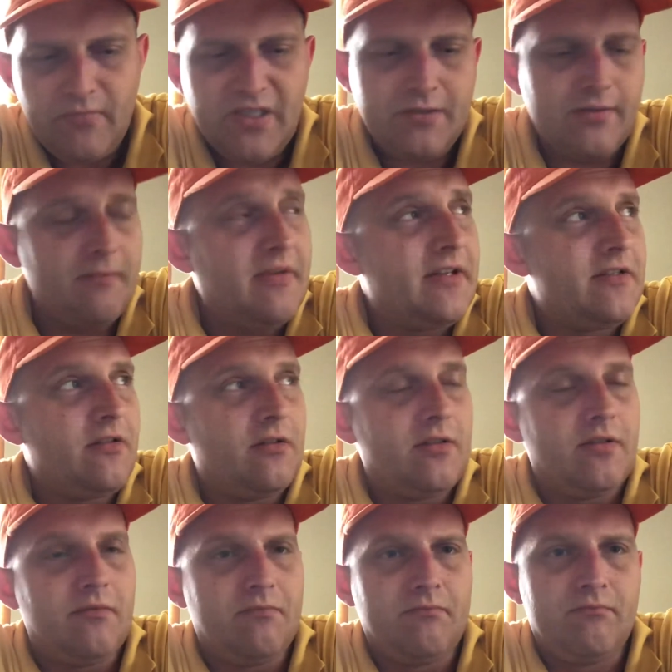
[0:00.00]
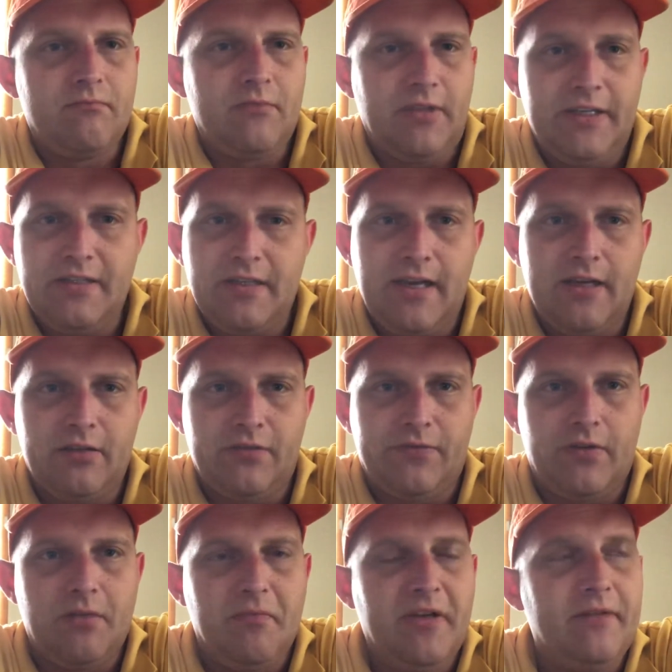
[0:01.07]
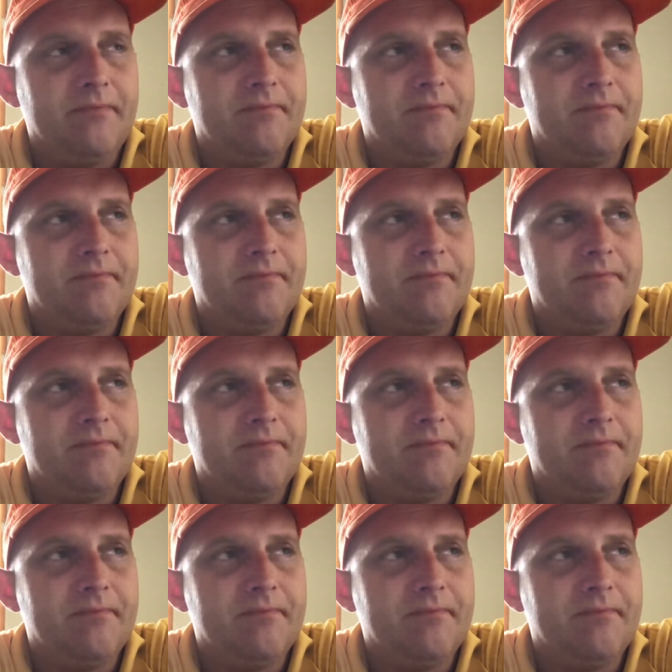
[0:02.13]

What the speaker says: Somebody's going to lease a house from me.